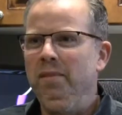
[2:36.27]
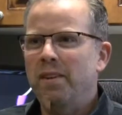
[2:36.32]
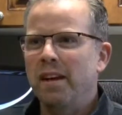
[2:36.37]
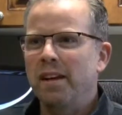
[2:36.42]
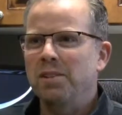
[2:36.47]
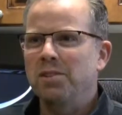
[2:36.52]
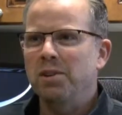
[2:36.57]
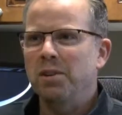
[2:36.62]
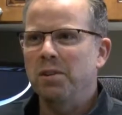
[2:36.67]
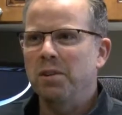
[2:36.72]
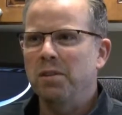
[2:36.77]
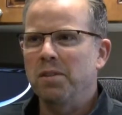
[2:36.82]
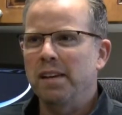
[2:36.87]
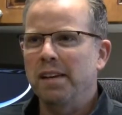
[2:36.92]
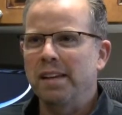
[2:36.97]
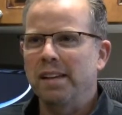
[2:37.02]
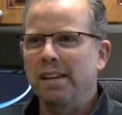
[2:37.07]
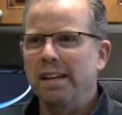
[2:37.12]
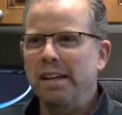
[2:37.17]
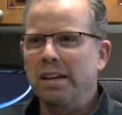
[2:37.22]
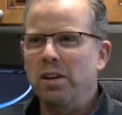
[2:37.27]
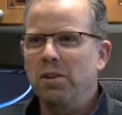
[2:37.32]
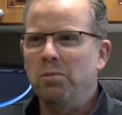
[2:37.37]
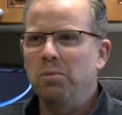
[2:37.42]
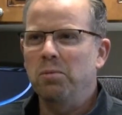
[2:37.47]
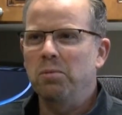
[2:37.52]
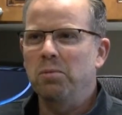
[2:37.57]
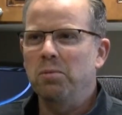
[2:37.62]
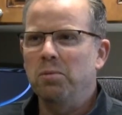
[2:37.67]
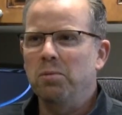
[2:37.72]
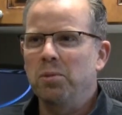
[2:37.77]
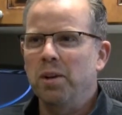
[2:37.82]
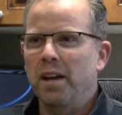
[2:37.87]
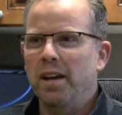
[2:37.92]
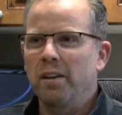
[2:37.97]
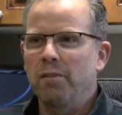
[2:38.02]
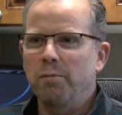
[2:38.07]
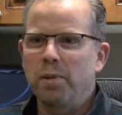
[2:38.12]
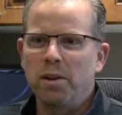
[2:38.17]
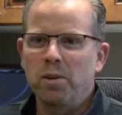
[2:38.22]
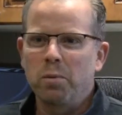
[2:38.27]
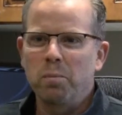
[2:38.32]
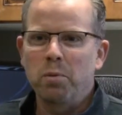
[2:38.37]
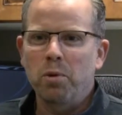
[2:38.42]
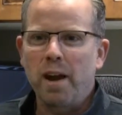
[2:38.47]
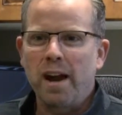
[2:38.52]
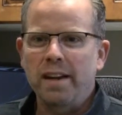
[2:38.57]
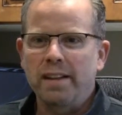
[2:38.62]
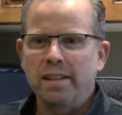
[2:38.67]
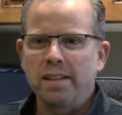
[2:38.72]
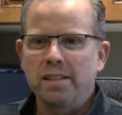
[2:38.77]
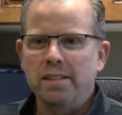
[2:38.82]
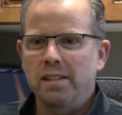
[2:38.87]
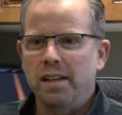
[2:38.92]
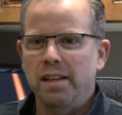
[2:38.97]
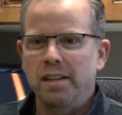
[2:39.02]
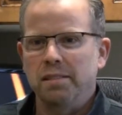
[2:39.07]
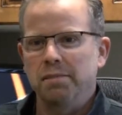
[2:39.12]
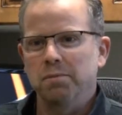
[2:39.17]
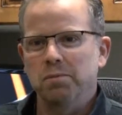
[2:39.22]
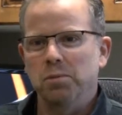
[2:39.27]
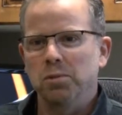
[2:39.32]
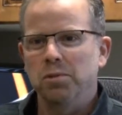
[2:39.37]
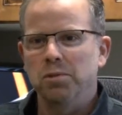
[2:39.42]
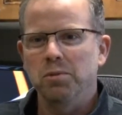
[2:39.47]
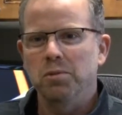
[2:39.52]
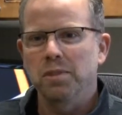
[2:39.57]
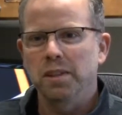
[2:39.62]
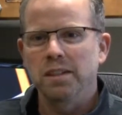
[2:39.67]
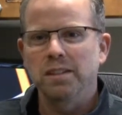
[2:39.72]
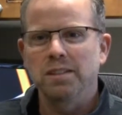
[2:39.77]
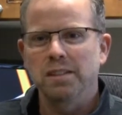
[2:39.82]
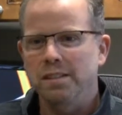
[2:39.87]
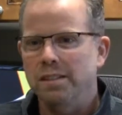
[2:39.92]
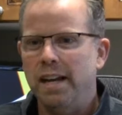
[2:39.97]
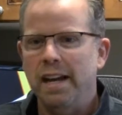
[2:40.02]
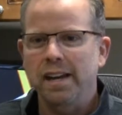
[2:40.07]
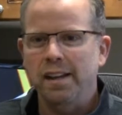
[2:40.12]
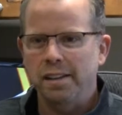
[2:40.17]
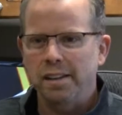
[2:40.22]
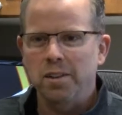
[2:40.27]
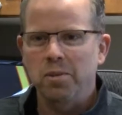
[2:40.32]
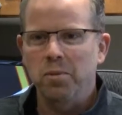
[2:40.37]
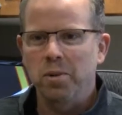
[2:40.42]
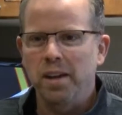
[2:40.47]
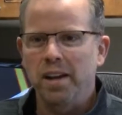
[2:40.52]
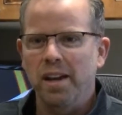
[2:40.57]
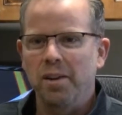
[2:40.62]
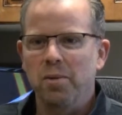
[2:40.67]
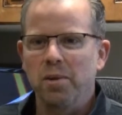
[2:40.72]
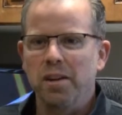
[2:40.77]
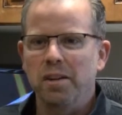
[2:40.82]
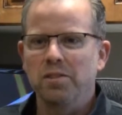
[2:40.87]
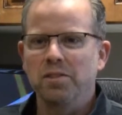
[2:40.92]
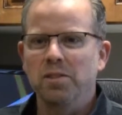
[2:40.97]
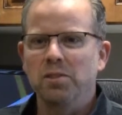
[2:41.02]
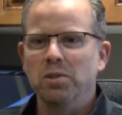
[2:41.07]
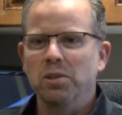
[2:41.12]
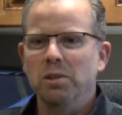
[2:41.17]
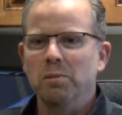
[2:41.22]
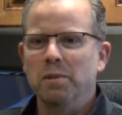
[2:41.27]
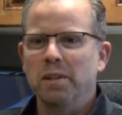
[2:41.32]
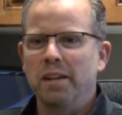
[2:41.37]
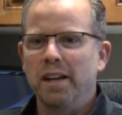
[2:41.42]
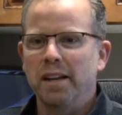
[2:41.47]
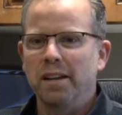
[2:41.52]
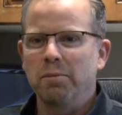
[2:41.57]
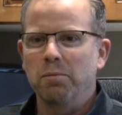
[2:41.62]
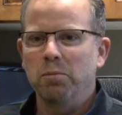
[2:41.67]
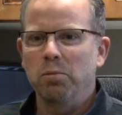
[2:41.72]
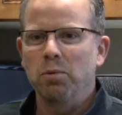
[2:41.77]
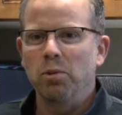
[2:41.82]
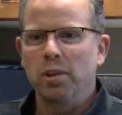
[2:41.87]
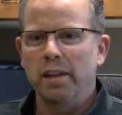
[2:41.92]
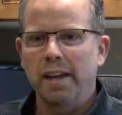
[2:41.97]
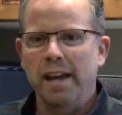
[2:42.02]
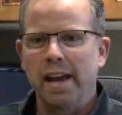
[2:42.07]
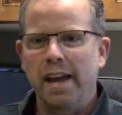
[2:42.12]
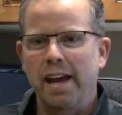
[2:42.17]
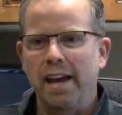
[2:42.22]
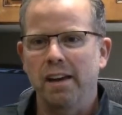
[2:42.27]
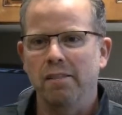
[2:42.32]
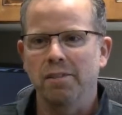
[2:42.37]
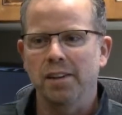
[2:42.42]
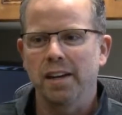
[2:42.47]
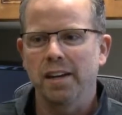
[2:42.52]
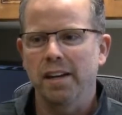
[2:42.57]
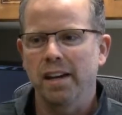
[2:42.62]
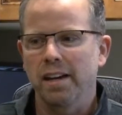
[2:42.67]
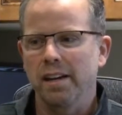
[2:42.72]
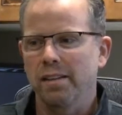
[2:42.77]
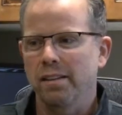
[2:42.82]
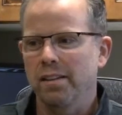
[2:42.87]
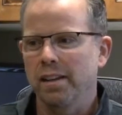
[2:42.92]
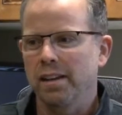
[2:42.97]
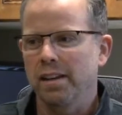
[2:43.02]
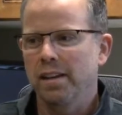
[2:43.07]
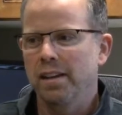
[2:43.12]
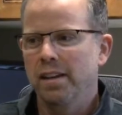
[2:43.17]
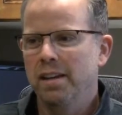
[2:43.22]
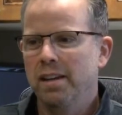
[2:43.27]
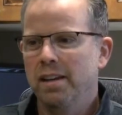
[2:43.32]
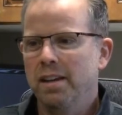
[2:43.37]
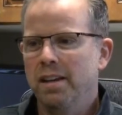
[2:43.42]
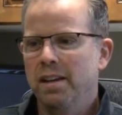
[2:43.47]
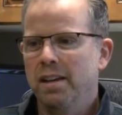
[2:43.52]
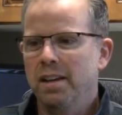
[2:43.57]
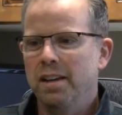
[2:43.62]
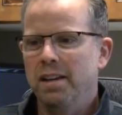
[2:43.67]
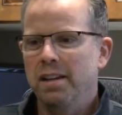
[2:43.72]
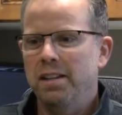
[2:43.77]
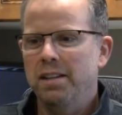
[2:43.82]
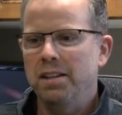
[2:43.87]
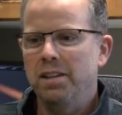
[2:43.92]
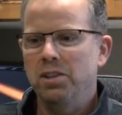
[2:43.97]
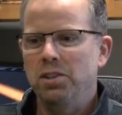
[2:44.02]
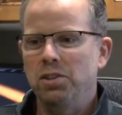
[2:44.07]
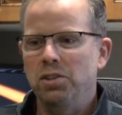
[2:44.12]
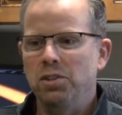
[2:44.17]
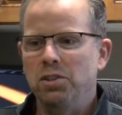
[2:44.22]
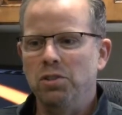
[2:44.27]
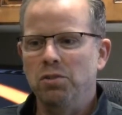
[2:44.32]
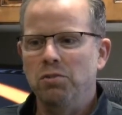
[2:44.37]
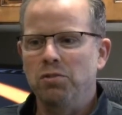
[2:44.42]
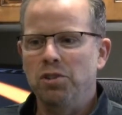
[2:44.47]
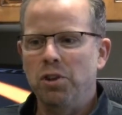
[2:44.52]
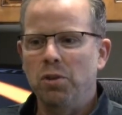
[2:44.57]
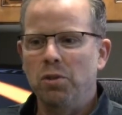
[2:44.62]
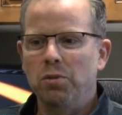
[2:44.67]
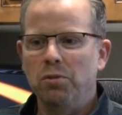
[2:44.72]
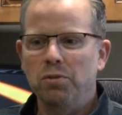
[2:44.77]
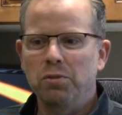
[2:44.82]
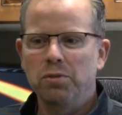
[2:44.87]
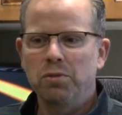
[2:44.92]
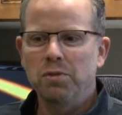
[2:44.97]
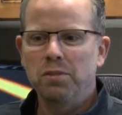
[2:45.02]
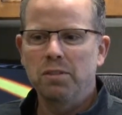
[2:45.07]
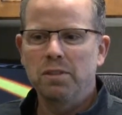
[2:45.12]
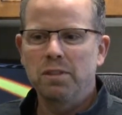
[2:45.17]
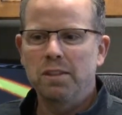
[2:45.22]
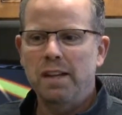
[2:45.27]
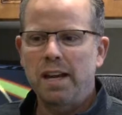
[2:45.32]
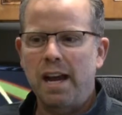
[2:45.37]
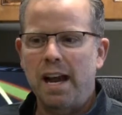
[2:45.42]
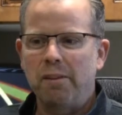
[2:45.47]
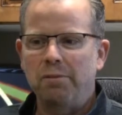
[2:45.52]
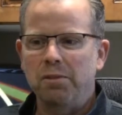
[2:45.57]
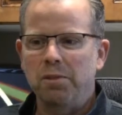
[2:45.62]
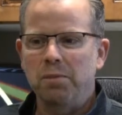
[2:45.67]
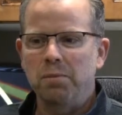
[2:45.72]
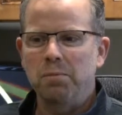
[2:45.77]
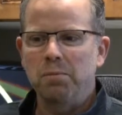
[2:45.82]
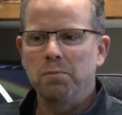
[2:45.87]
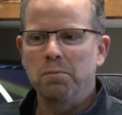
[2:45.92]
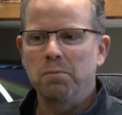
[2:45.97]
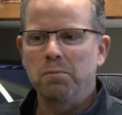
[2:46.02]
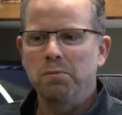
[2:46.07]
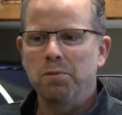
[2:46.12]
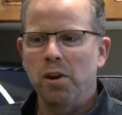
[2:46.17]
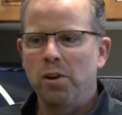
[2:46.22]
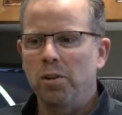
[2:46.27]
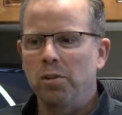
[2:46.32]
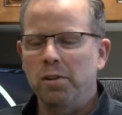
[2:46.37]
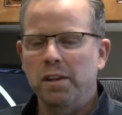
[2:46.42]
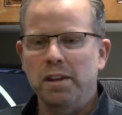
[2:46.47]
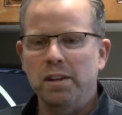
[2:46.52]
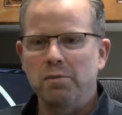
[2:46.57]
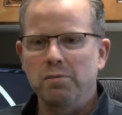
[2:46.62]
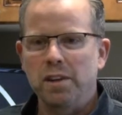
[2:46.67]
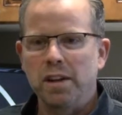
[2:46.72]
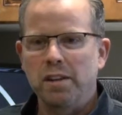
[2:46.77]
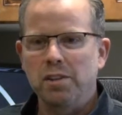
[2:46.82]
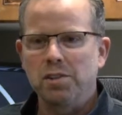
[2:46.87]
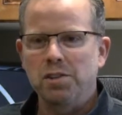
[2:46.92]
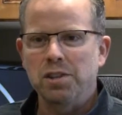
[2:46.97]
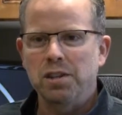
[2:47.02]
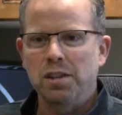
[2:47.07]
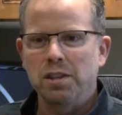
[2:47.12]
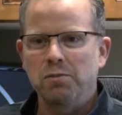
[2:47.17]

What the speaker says: I started thinking like, oh, when I have my own practice, I will do things exactly the way I want to do them, and I really have. And I think you don't have to follow convention.